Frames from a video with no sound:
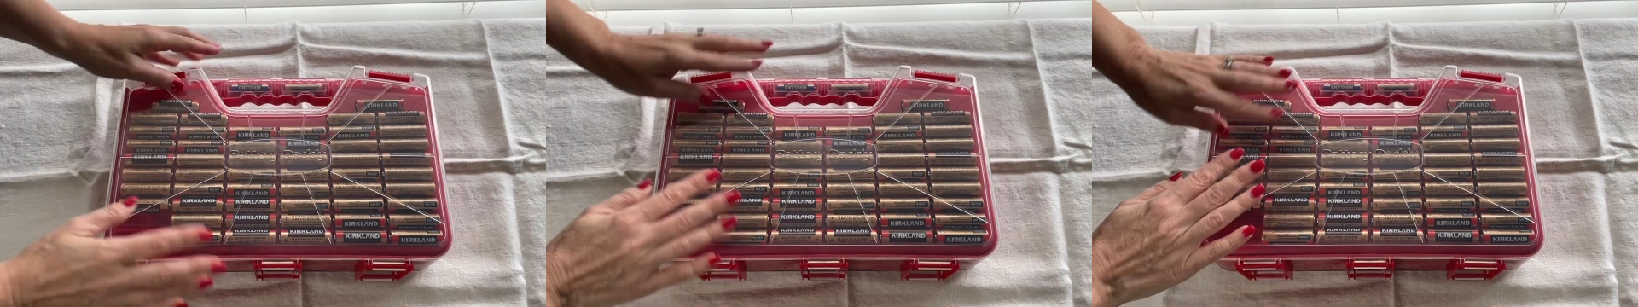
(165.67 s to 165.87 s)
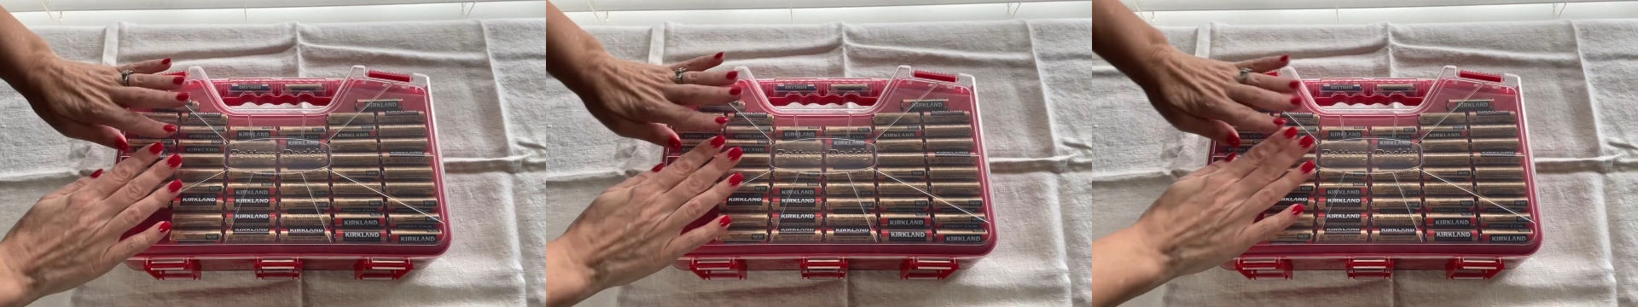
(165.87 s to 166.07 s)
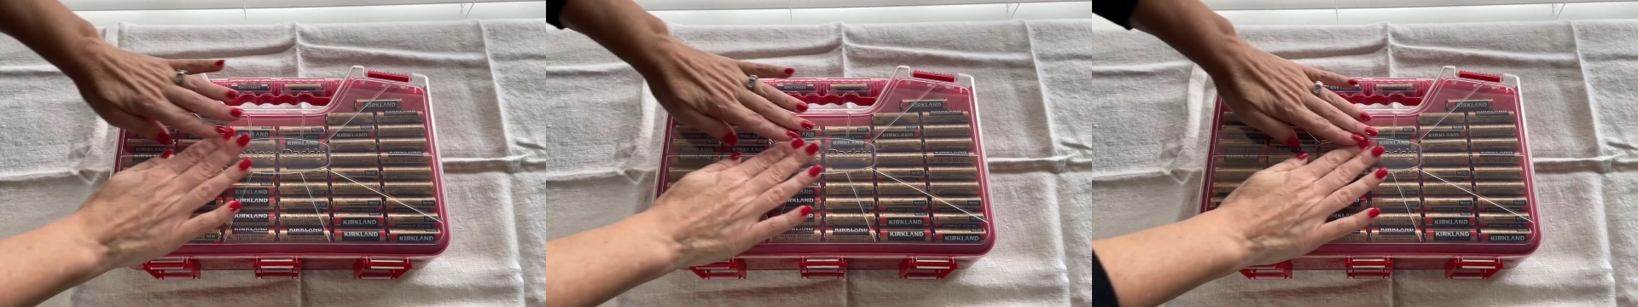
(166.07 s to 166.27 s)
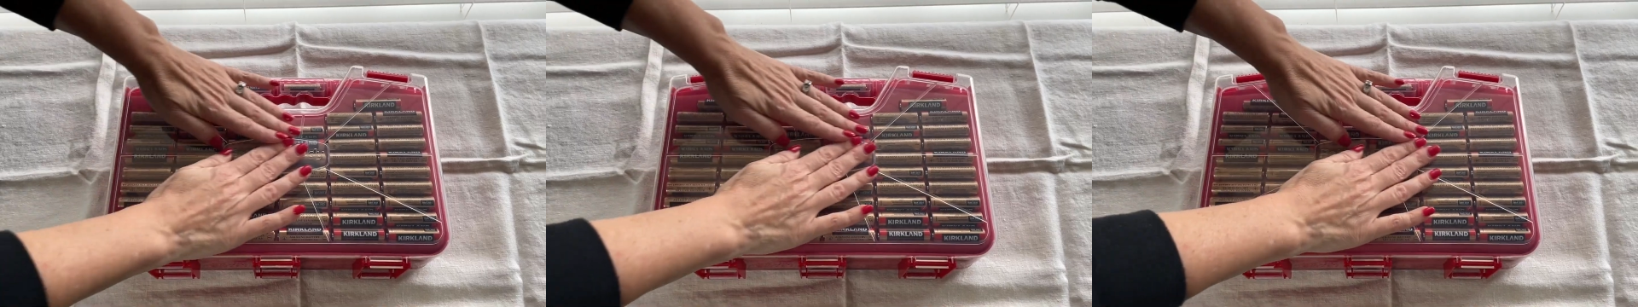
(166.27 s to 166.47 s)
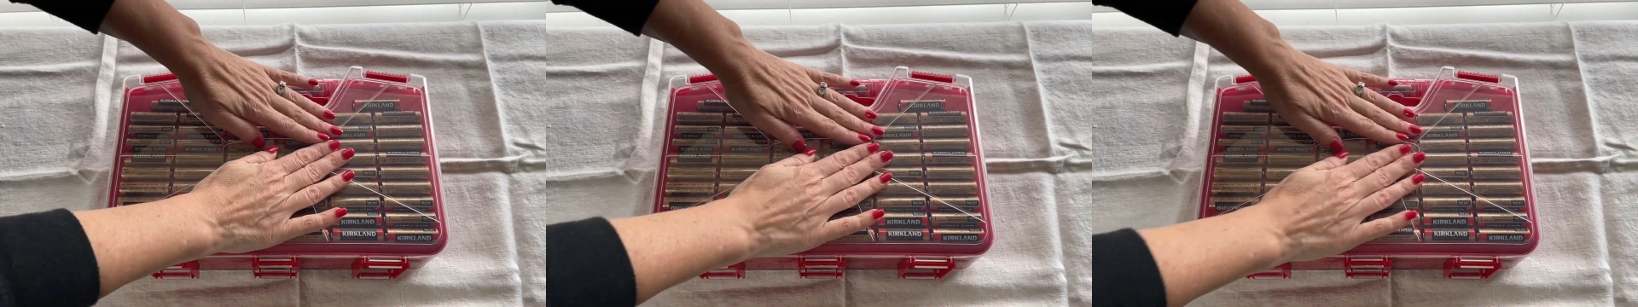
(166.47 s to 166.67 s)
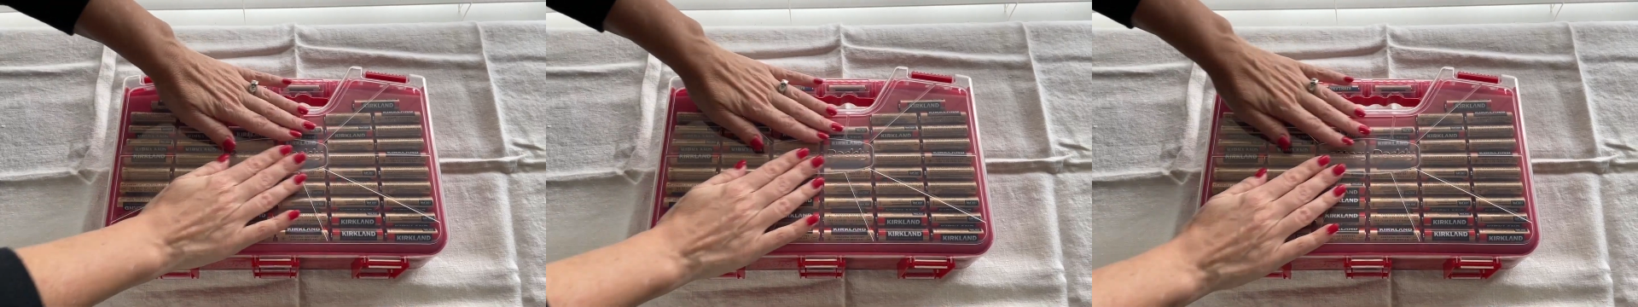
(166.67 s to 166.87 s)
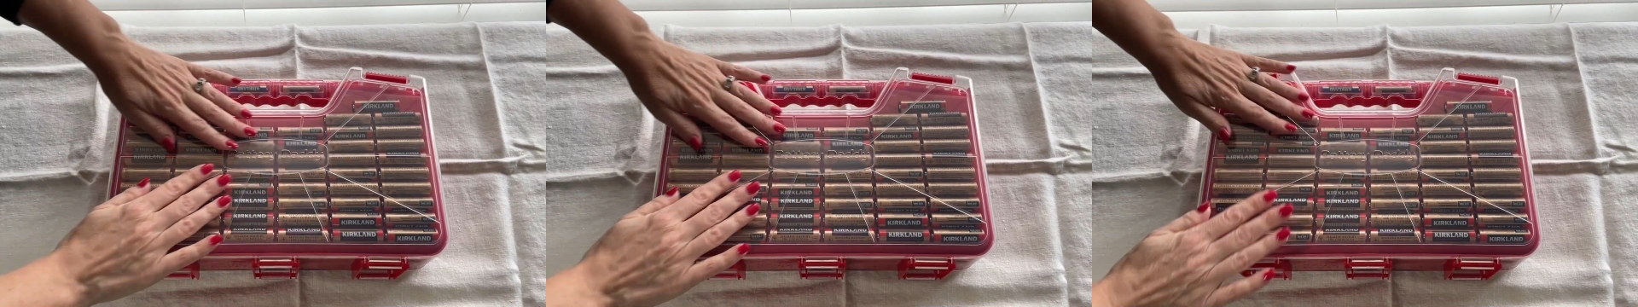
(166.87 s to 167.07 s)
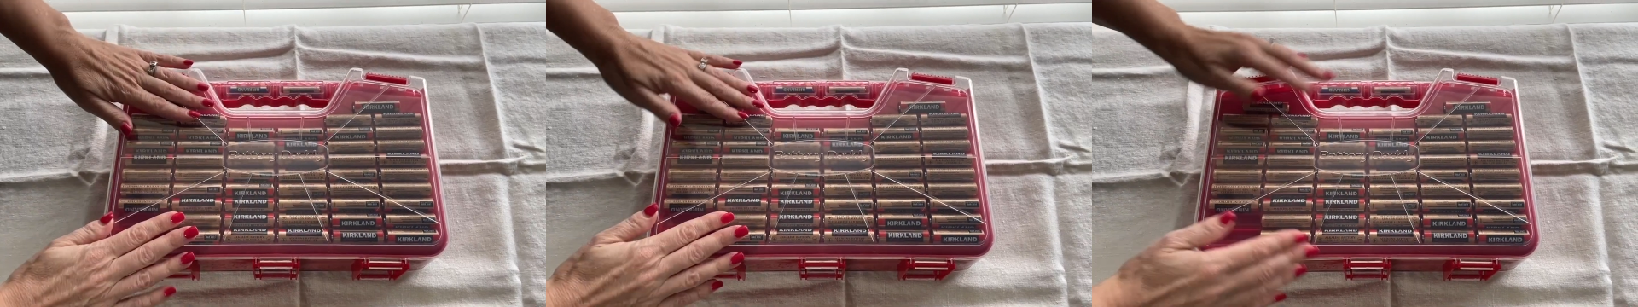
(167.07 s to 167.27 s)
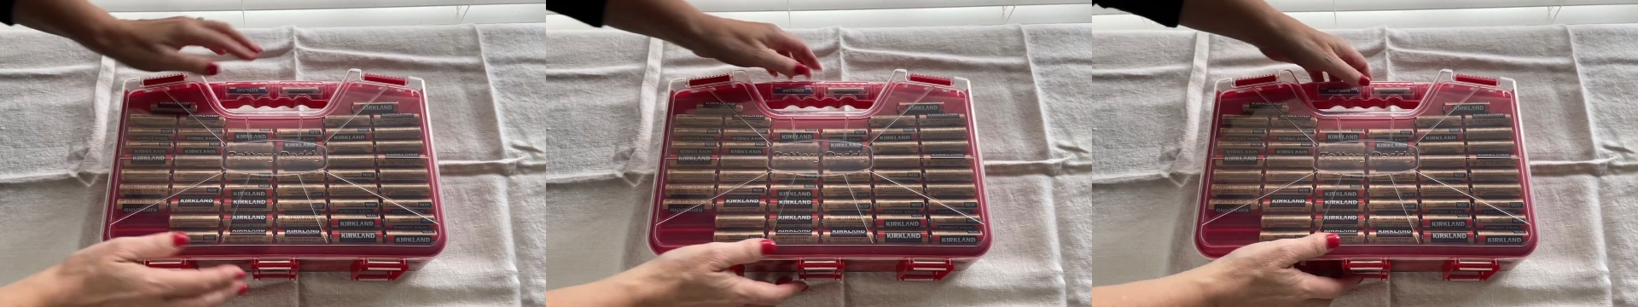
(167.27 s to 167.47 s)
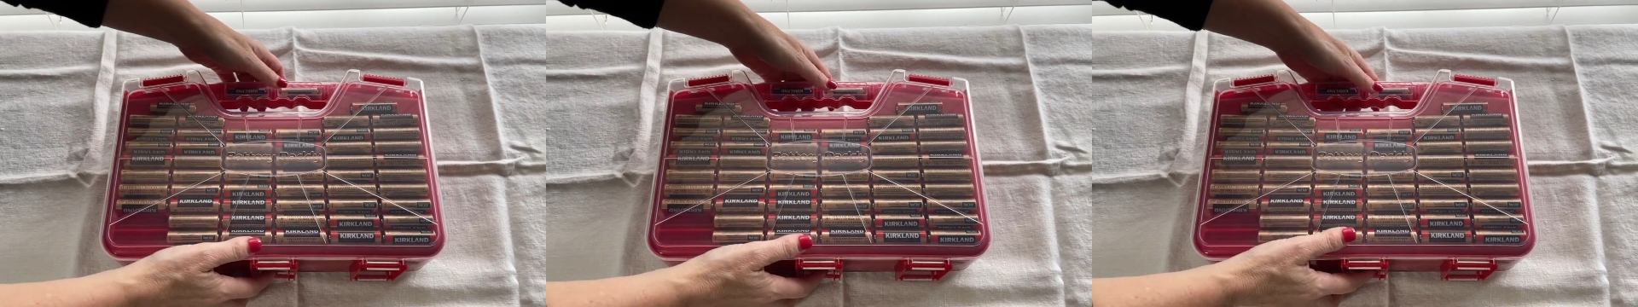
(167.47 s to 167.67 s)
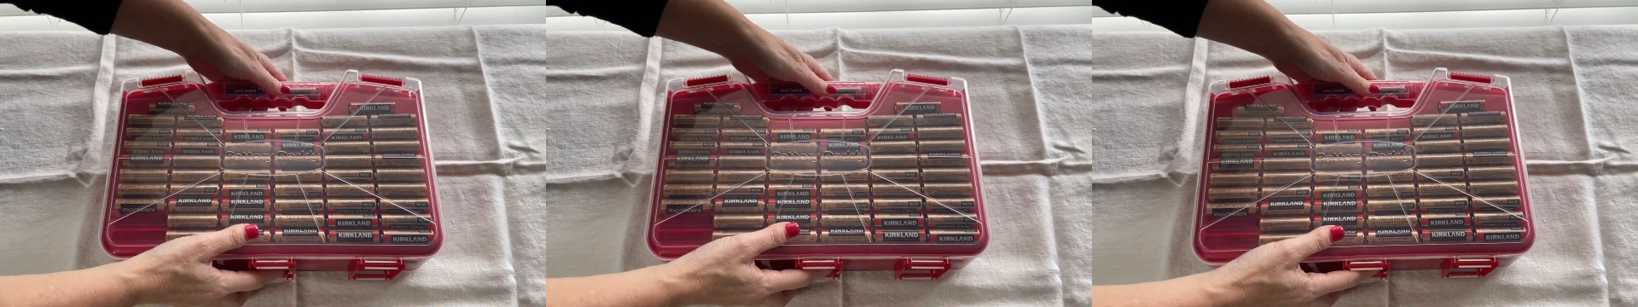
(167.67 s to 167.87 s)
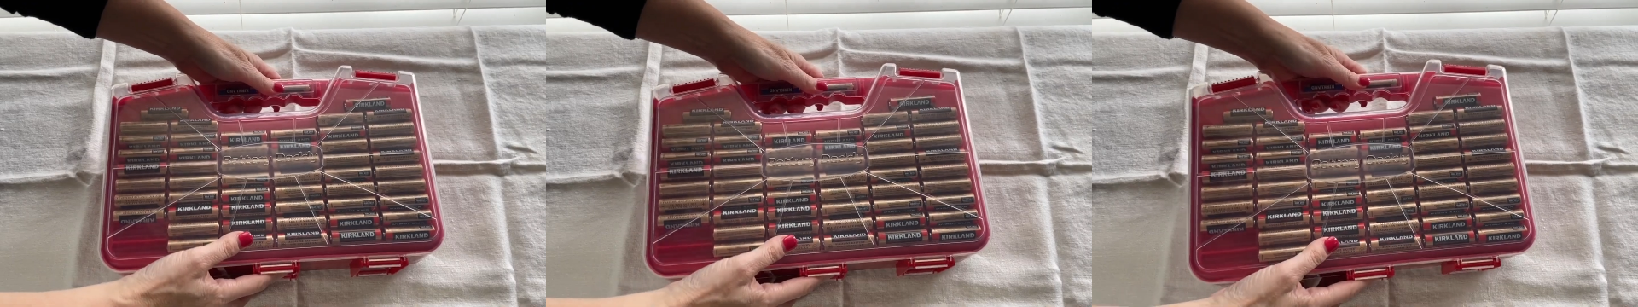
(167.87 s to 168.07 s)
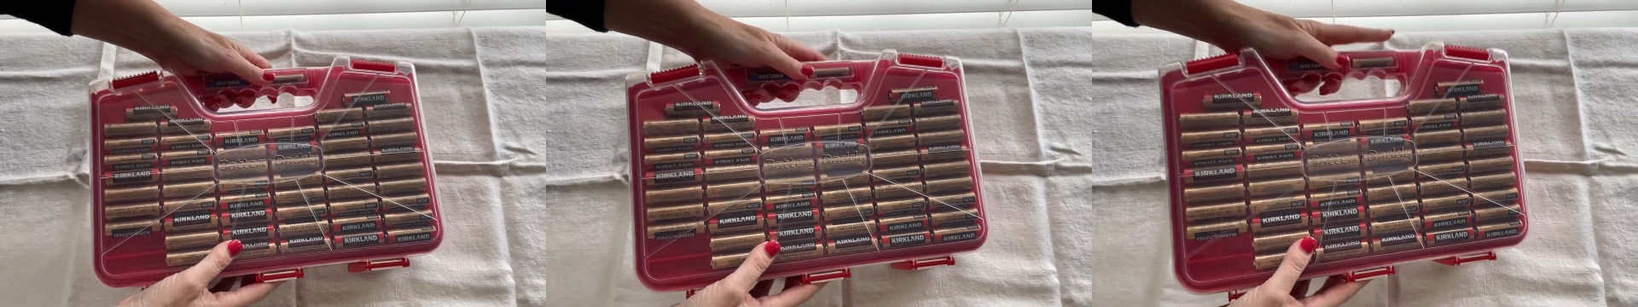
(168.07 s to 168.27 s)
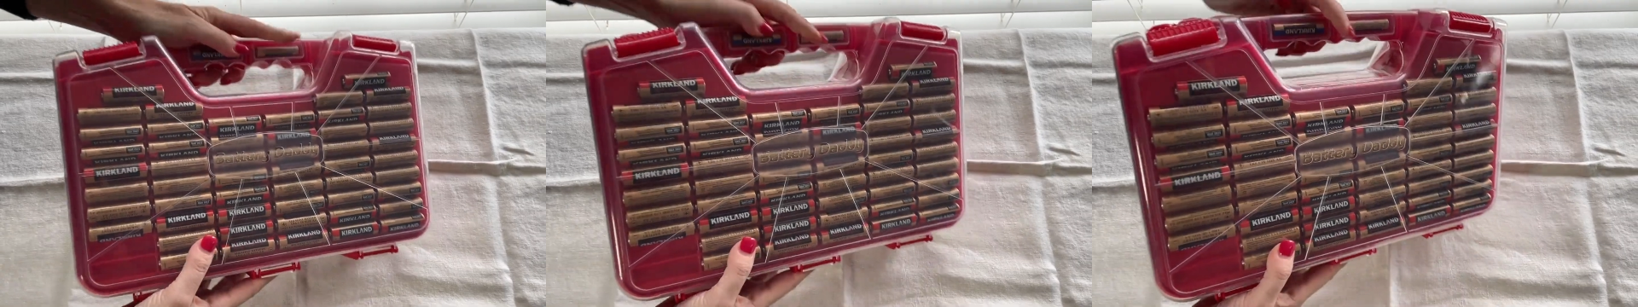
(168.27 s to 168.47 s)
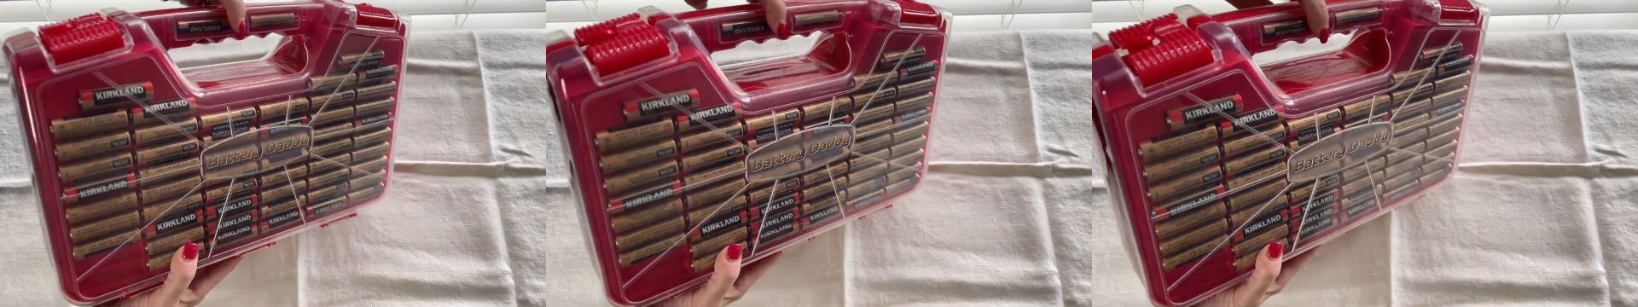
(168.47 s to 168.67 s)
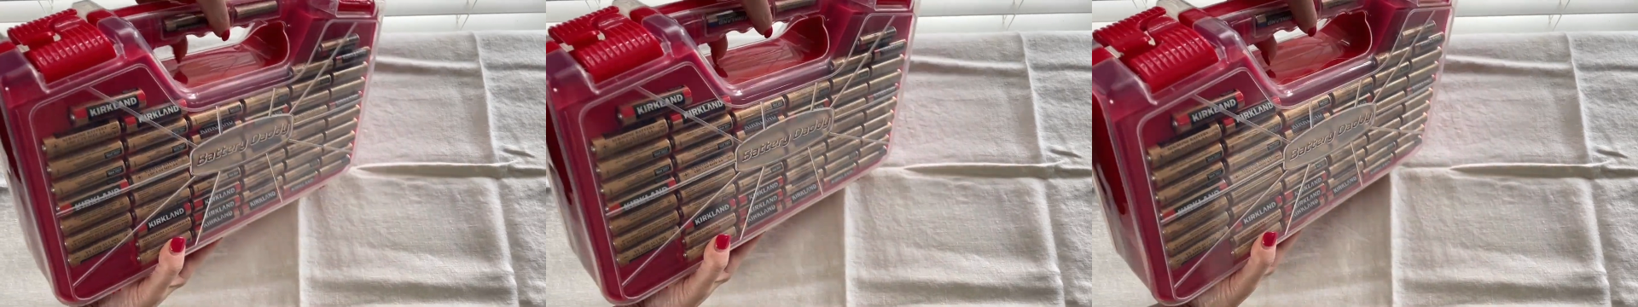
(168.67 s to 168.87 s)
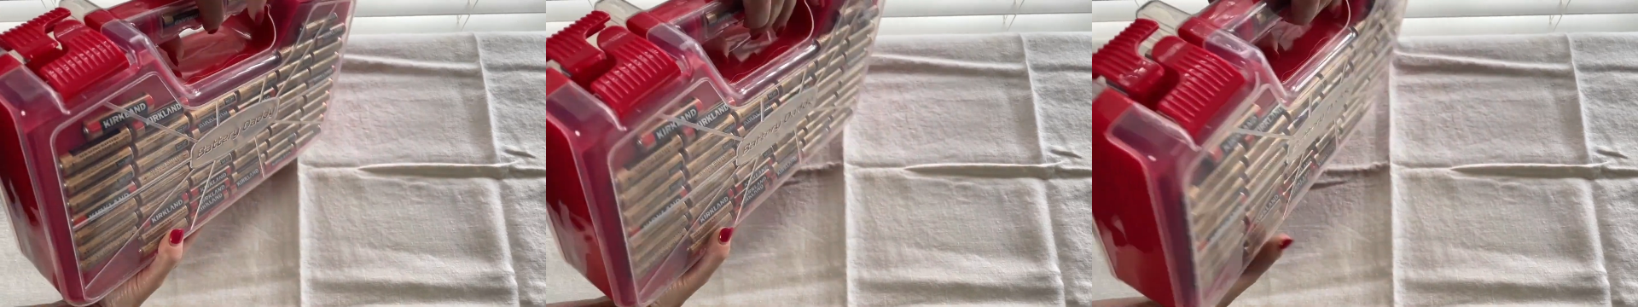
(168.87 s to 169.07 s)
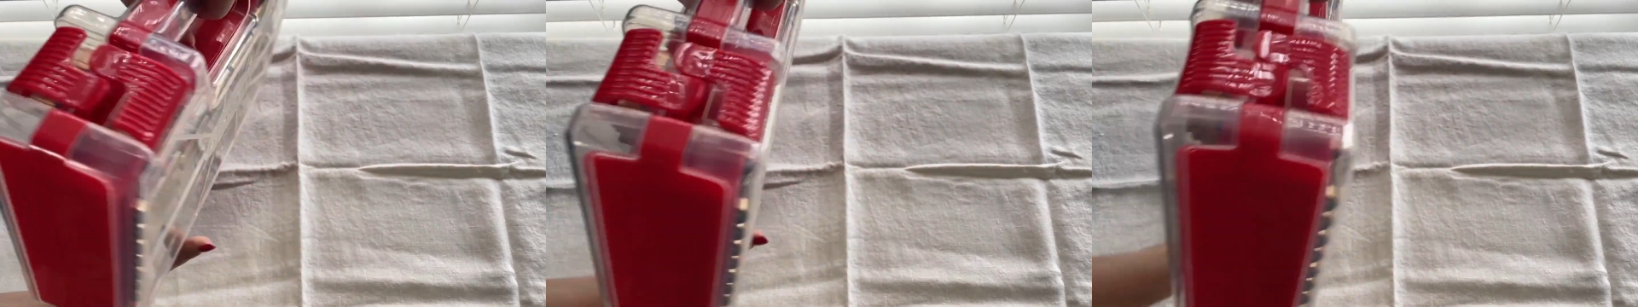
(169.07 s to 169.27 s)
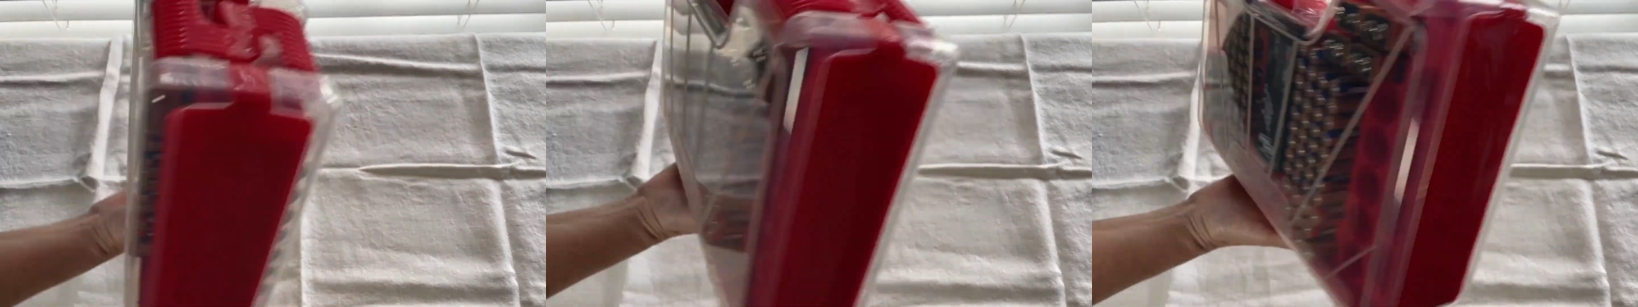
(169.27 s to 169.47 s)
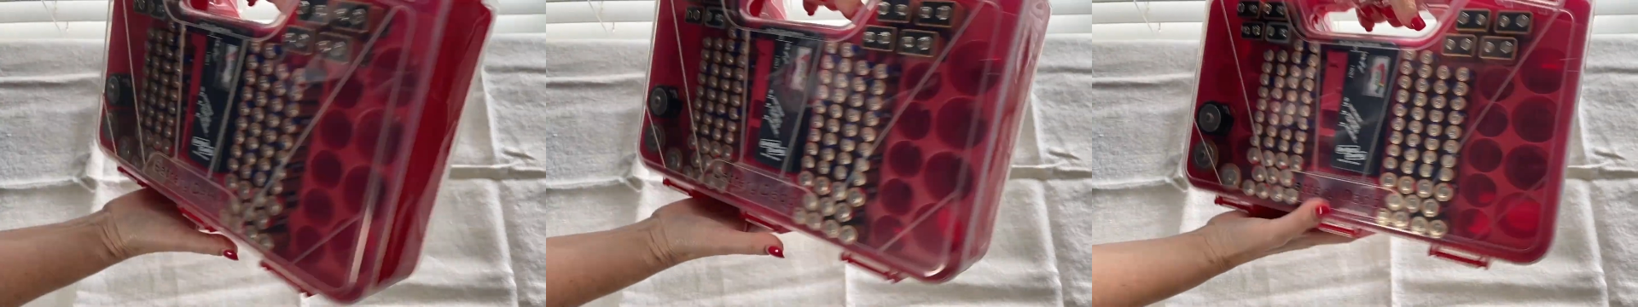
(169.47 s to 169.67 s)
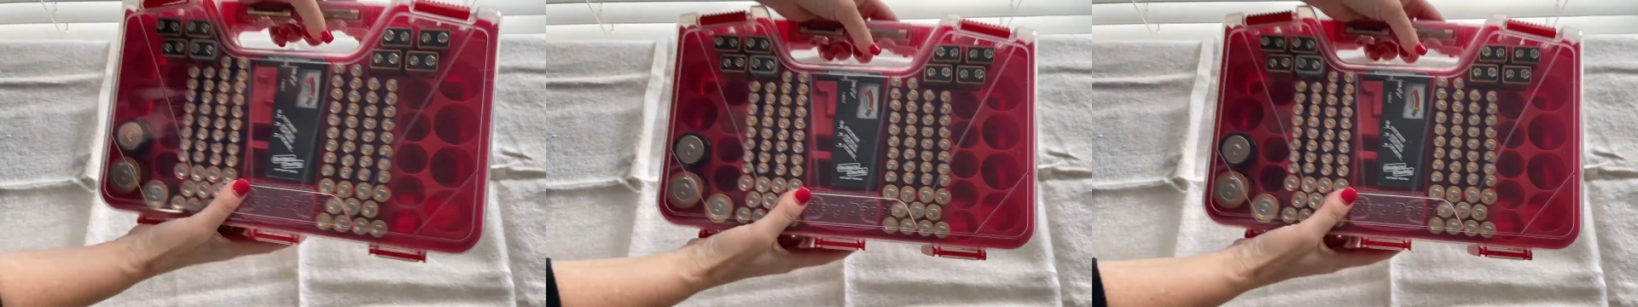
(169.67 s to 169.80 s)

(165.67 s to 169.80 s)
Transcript: [unreadable: no face in view]